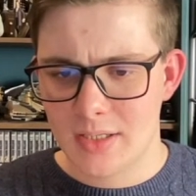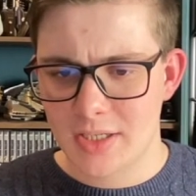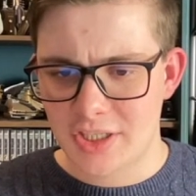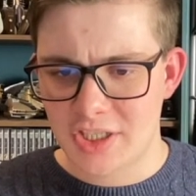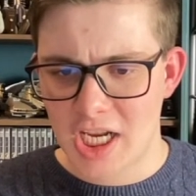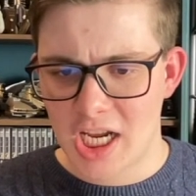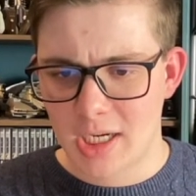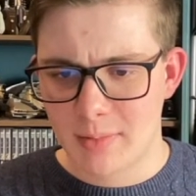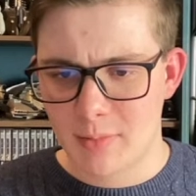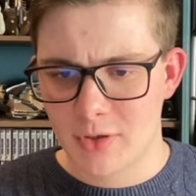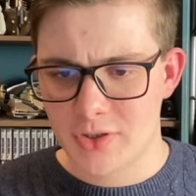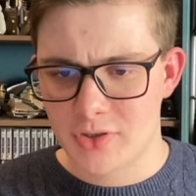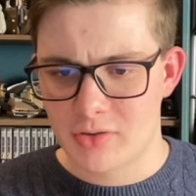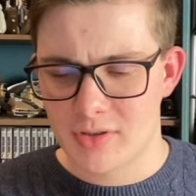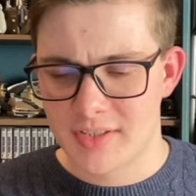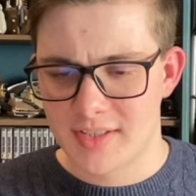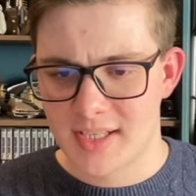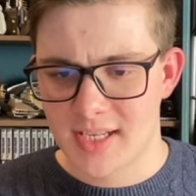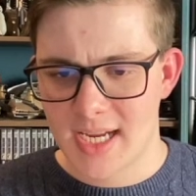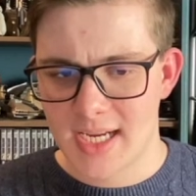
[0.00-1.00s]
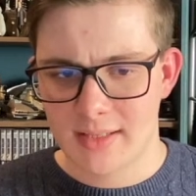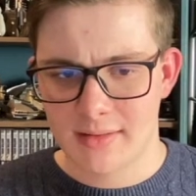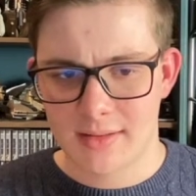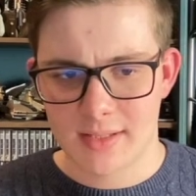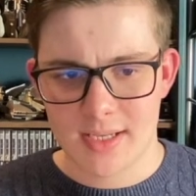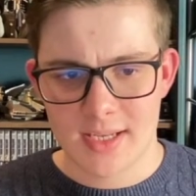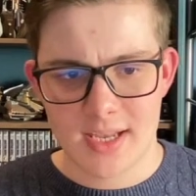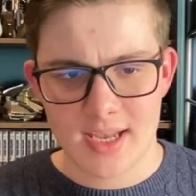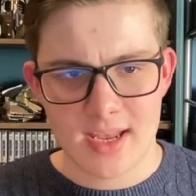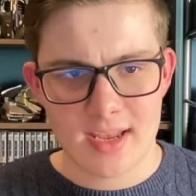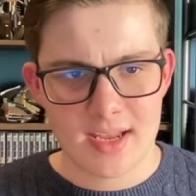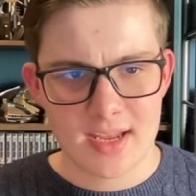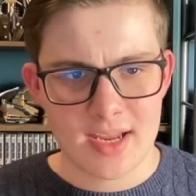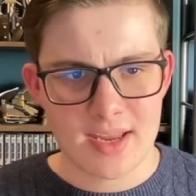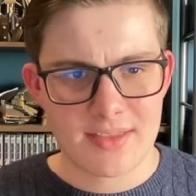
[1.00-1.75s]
shadow monster is saying that it,